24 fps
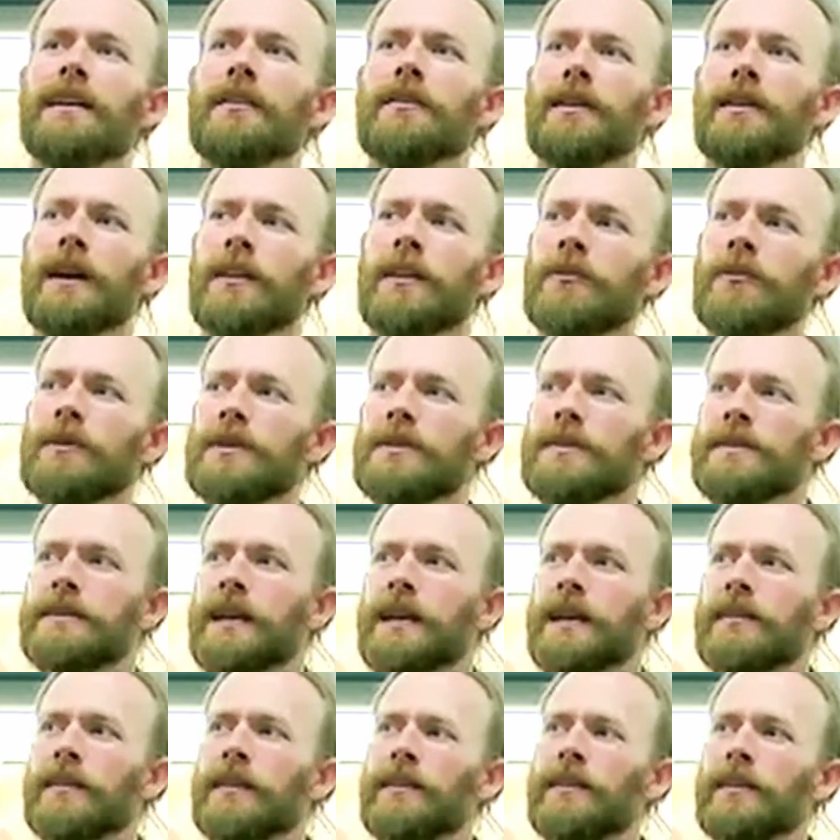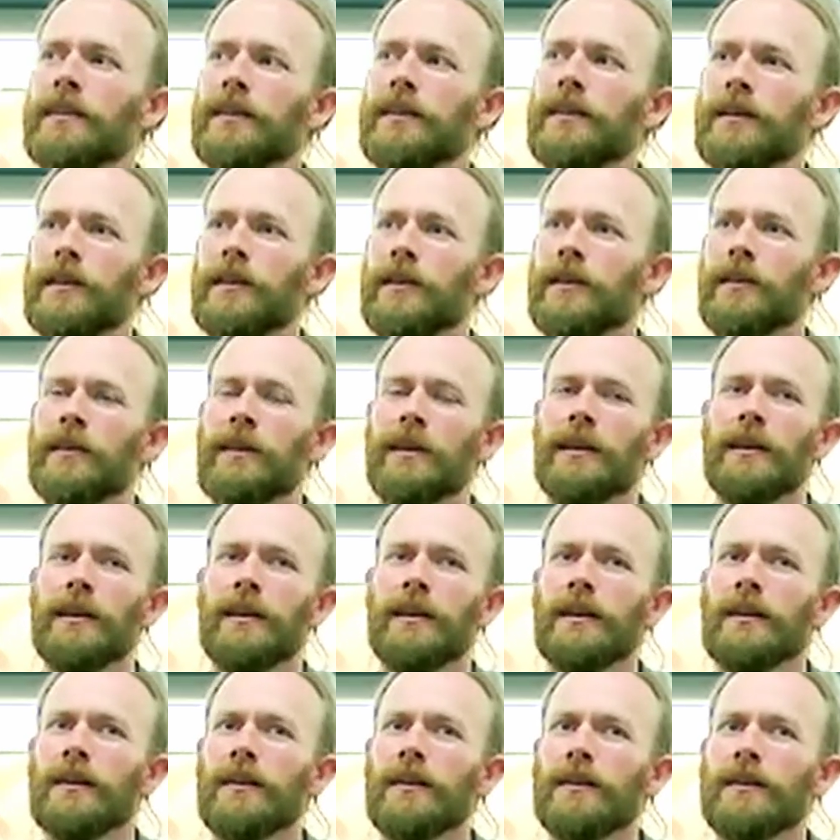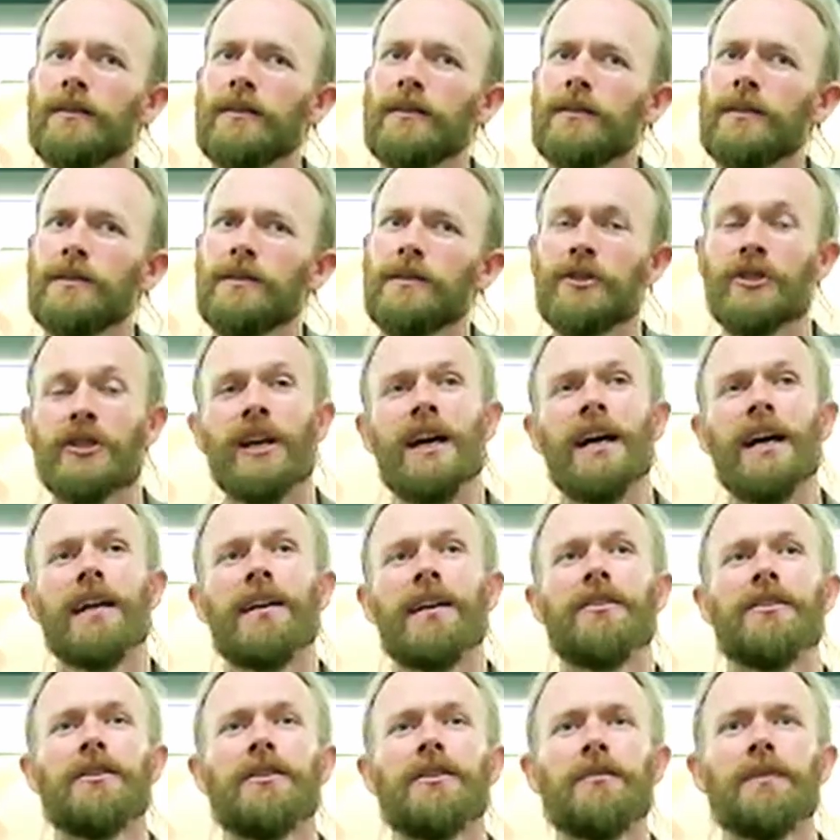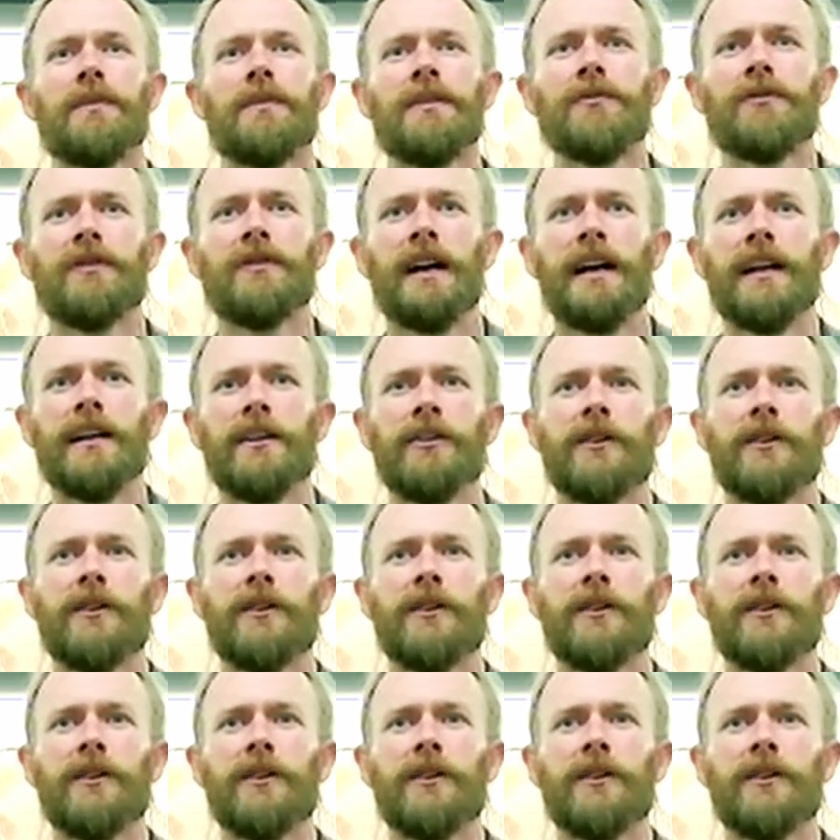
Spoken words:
in other words, that the jet should be flying